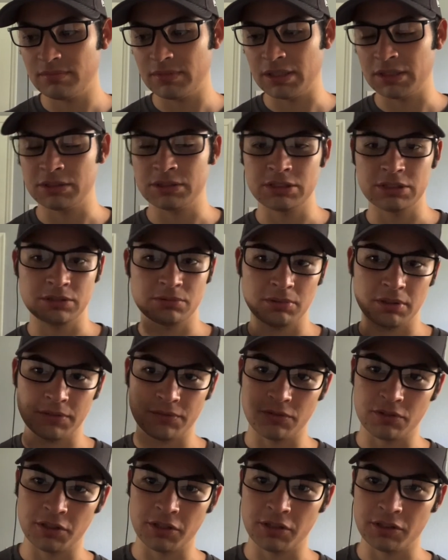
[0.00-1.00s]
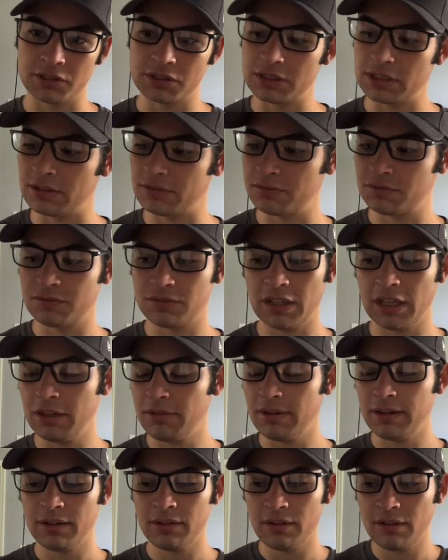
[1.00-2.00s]
Just wait for the other stuff.
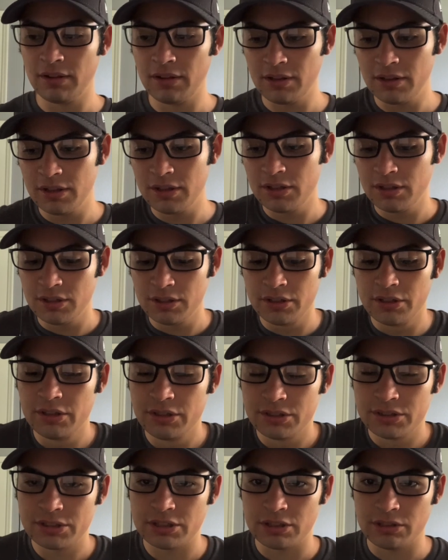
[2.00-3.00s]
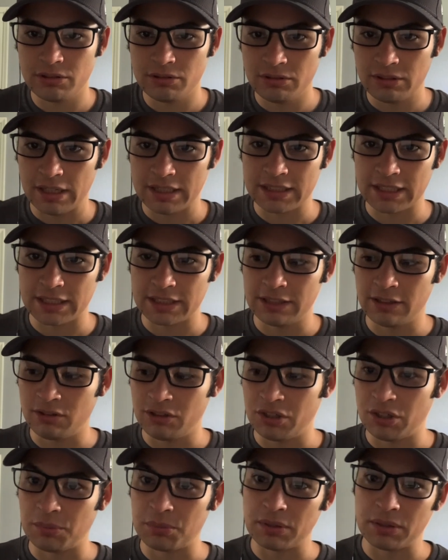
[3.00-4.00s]
Anyway, so that's like the only
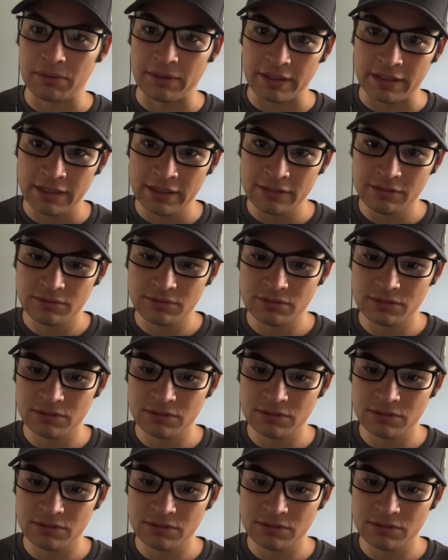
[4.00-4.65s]
update right now.